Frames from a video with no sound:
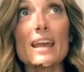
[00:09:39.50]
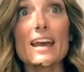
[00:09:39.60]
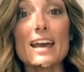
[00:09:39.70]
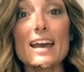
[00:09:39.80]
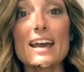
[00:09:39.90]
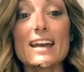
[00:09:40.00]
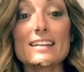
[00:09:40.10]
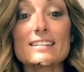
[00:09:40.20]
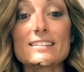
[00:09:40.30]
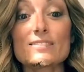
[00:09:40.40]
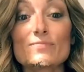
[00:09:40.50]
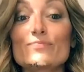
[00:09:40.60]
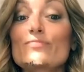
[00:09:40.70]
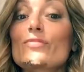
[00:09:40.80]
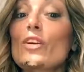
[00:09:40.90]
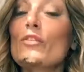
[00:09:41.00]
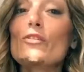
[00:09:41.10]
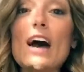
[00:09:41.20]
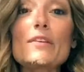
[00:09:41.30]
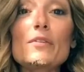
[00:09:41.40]
And
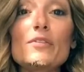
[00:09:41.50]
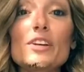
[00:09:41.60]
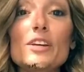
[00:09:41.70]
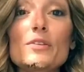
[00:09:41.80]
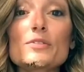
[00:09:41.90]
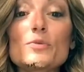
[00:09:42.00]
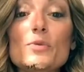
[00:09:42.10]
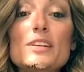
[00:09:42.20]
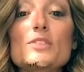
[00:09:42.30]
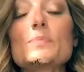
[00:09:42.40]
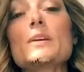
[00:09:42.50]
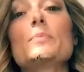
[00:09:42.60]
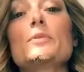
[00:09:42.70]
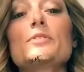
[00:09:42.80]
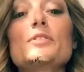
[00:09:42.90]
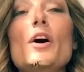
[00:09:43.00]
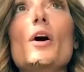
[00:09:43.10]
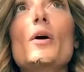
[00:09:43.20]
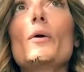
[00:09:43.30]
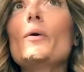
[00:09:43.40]
viral videos reach people.
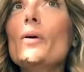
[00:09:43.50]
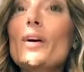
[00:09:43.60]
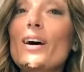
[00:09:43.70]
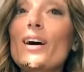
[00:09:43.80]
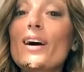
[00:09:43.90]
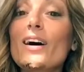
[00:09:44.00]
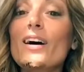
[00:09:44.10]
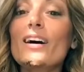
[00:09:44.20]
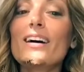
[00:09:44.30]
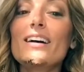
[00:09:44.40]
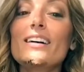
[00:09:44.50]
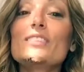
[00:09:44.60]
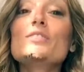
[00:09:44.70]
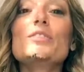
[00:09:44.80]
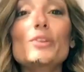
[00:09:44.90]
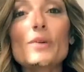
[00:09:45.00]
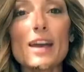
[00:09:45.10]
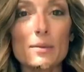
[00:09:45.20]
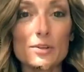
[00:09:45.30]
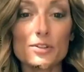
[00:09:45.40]
So, to you
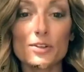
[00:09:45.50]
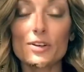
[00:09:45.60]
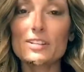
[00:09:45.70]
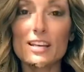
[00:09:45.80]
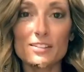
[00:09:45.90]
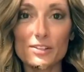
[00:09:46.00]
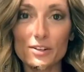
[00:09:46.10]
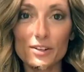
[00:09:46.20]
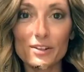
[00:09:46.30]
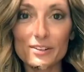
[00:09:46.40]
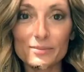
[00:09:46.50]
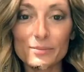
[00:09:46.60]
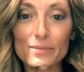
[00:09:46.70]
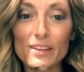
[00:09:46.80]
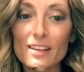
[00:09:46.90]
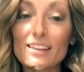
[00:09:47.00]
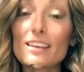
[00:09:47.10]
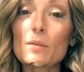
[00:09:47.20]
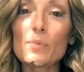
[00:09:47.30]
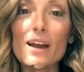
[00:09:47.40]
amateur danseur,
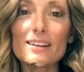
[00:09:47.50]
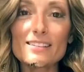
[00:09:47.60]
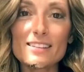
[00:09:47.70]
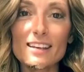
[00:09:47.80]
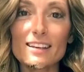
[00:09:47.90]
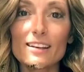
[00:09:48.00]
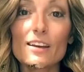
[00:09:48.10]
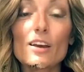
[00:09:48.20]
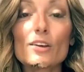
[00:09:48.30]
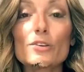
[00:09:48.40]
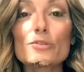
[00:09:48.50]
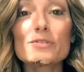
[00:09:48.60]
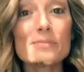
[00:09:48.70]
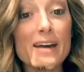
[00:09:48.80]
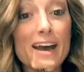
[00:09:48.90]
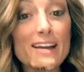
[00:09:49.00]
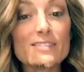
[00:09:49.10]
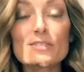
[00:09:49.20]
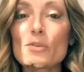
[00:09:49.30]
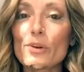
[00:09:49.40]
keep practicing. Use
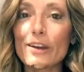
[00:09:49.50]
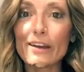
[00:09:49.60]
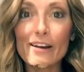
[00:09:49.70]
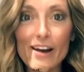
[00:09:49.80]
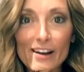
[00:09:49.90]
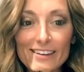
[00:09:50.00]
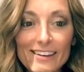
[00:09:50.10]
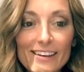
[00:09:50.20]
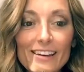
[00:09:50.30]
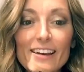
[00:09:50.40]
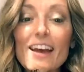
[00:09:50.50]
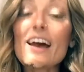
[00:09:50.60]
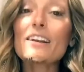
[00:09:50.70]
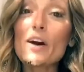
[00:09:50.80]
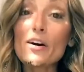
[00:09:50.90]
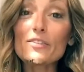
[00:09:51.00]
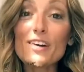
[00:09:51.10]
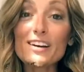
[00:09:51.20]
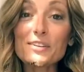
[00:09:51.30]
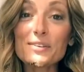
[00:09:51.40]
mats, don't get cocky, and I'll
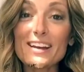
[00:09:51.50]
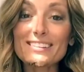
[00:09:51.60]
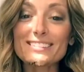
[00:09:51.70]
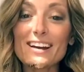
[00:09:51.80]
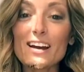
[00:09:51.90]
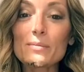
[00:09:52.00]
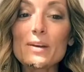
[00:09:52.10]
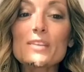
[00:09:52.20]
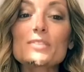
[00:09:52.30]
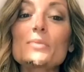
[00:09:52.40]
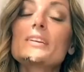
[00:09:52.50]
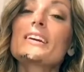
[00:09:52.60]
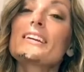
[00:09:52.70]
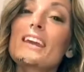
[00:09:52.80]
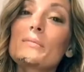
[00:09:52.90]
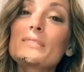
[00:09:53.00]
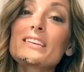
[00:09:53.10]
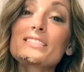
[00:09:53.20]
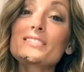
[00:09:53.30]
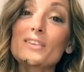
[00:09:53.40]
find you next time so we can name
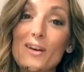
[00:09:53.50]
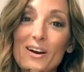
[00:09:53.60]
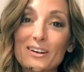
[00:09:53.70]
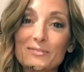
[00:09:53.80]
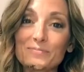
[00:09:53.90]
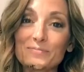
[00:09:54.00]
this scar.